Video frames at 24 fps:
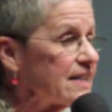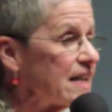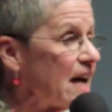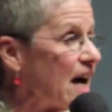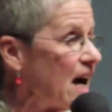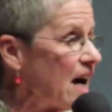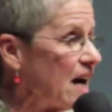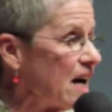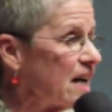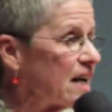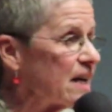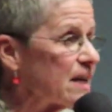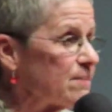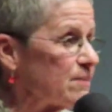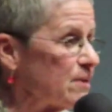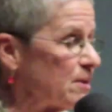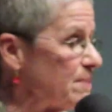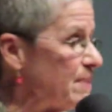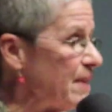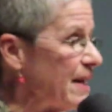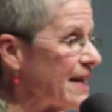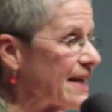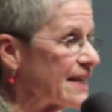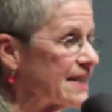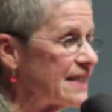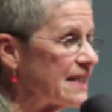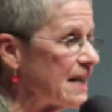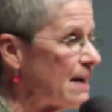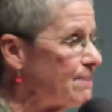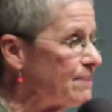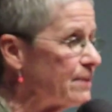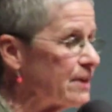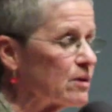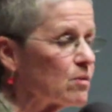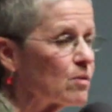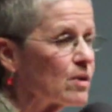time to be
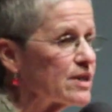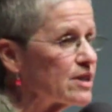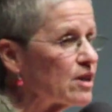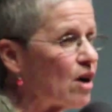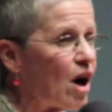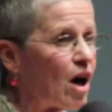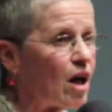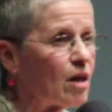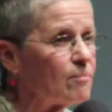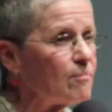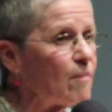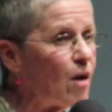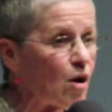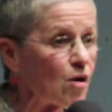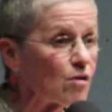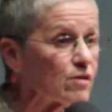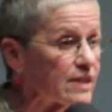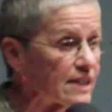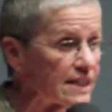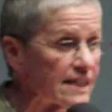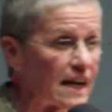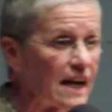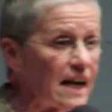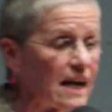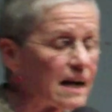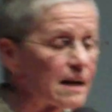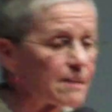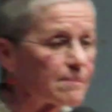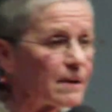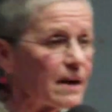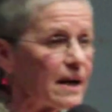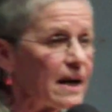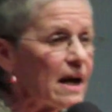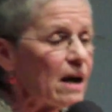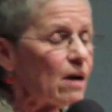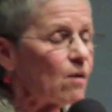accepted was almost
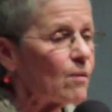up,